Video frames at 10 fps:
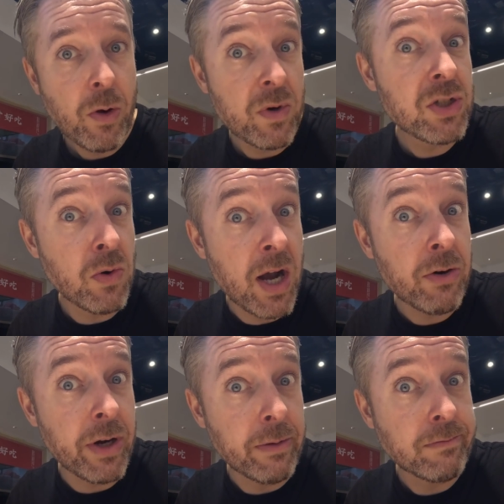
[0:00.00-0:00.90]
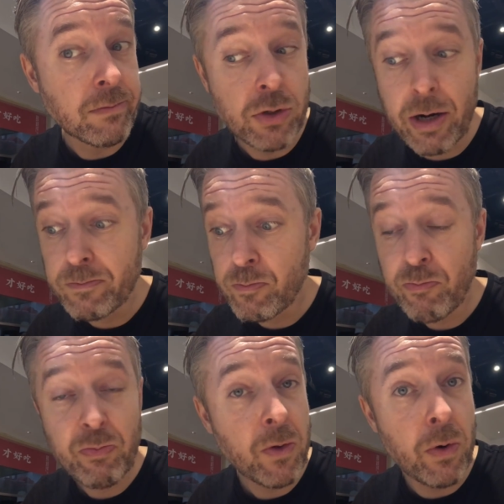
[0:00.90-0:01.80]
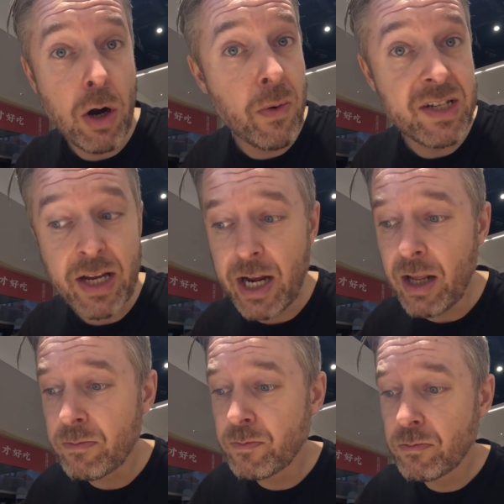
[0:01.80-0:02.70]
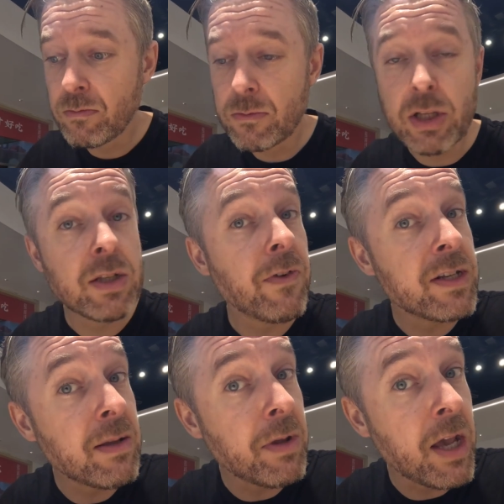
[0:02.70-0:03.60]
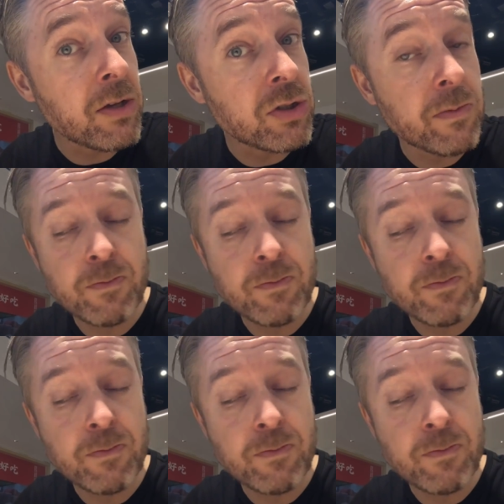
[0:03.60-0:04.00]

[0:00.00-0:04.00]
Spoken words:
we're still hungry, right? We're always eating, so let's find something else.